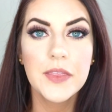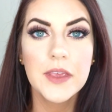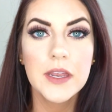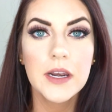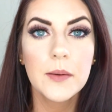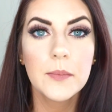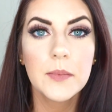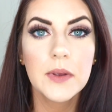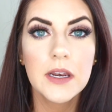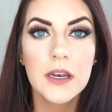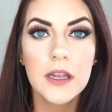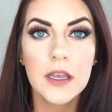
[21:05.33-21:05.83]
then
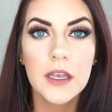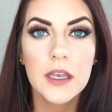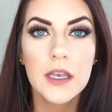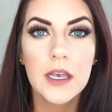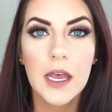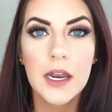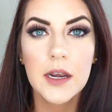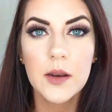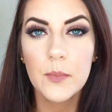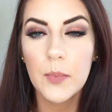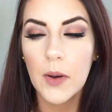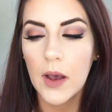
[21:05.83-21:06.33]
I'm gonna
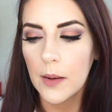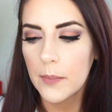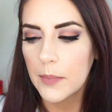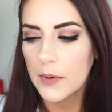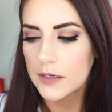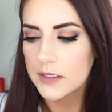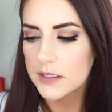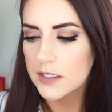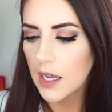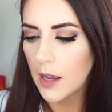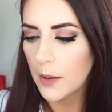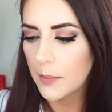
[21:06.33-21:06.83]
kind of pop
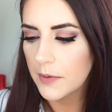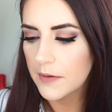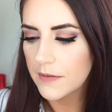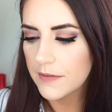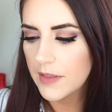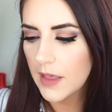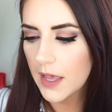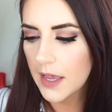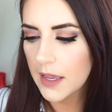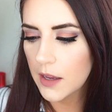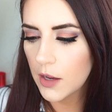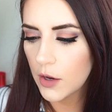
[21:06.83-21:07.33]
on top of
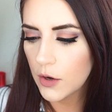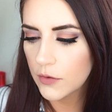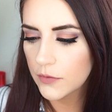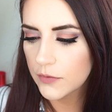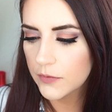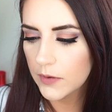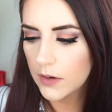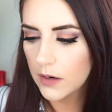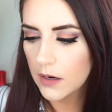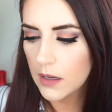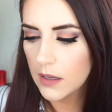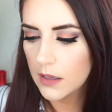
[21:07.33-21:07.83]
that
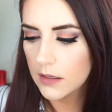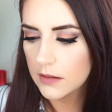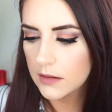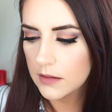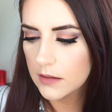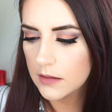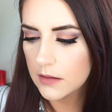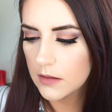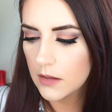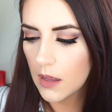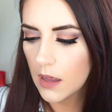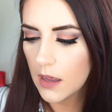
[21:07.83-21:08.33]

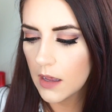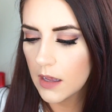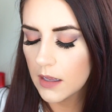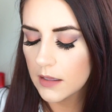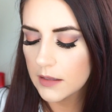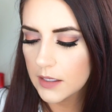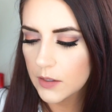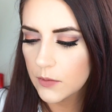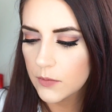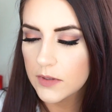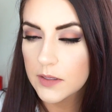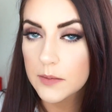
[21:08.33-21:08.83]
Ofra
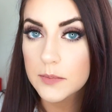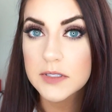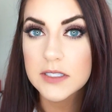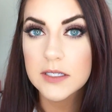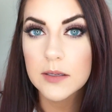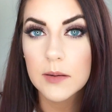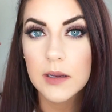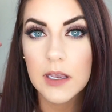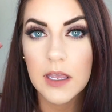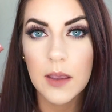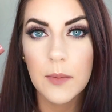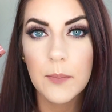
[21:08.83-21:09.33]
liquid
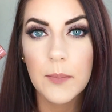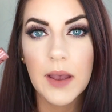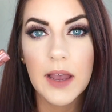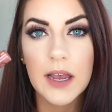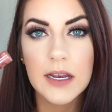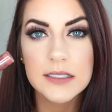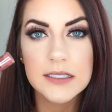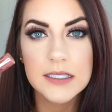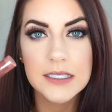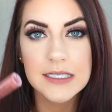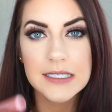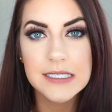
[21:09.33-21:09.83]
lipstick in
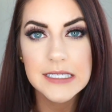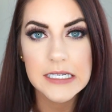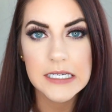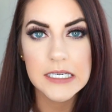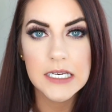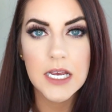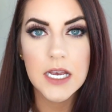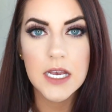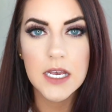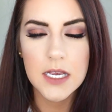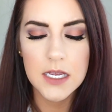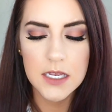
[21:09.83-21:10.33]

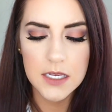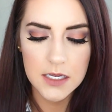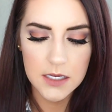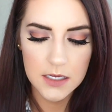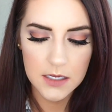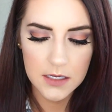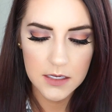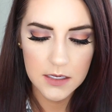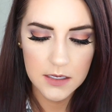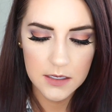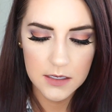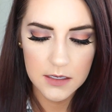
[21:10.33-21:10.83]
Pasadena.
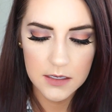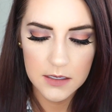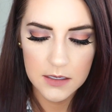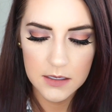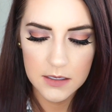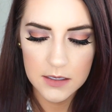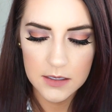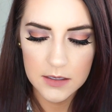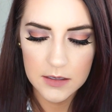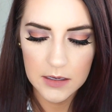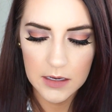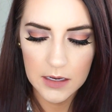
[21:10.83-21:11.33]

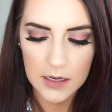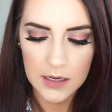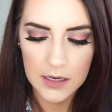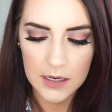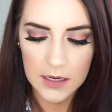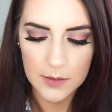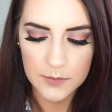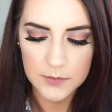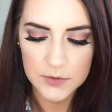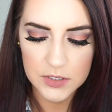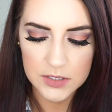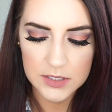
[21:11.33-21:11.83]

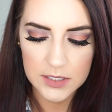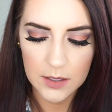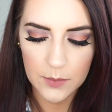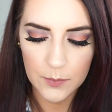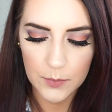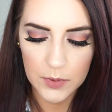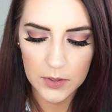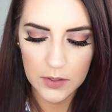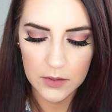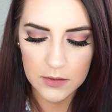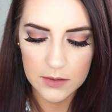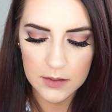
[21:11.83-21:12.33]
I'm just gonna
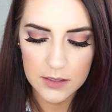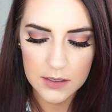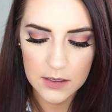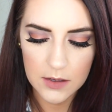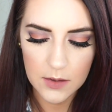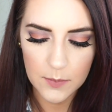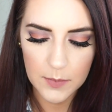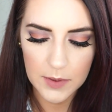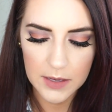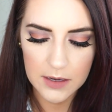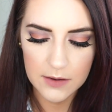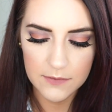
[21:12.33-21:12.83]
put a
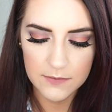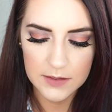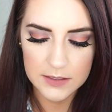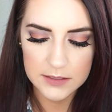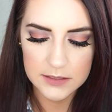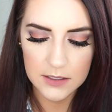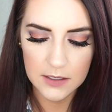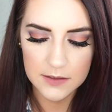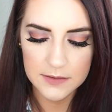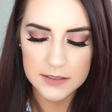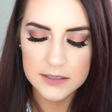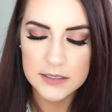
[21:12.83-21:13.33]
little bit of
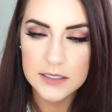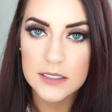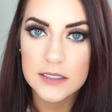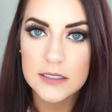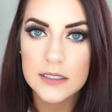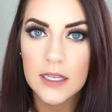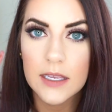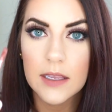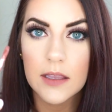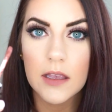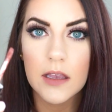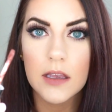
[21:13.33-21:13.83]
this on. This
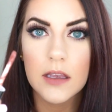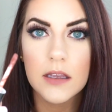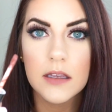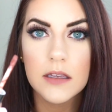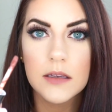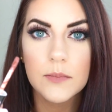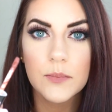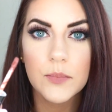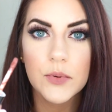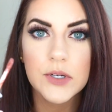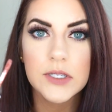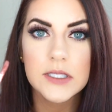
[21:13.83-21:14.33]
is like
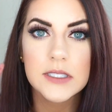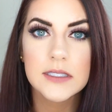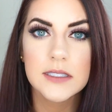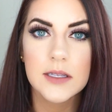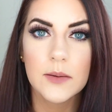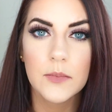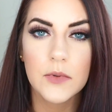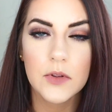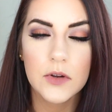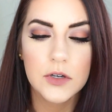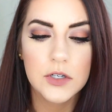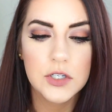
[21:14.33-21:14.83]
pretty
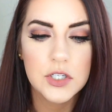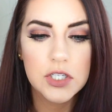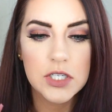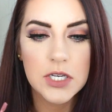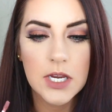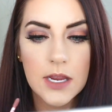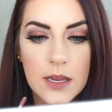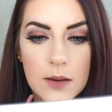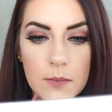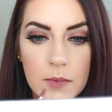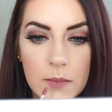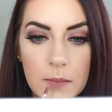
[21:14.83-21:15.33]
similar in
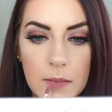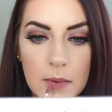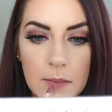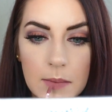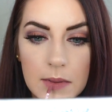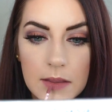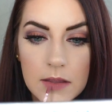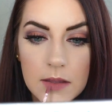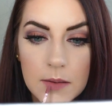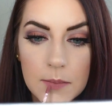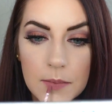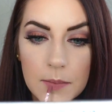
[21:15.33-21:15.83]
shade, but maybe
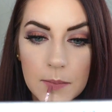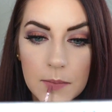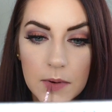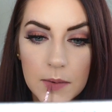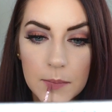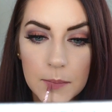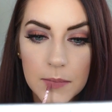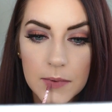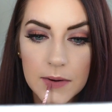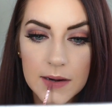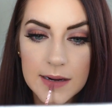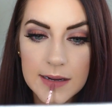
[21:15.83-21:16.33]
a little bit more
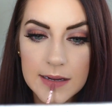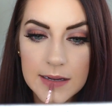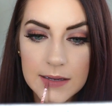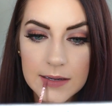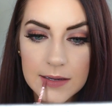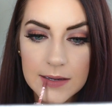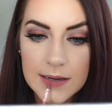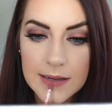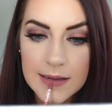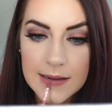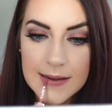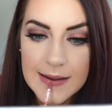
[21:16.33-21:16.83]

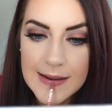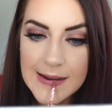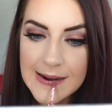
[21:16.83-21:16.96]
brown.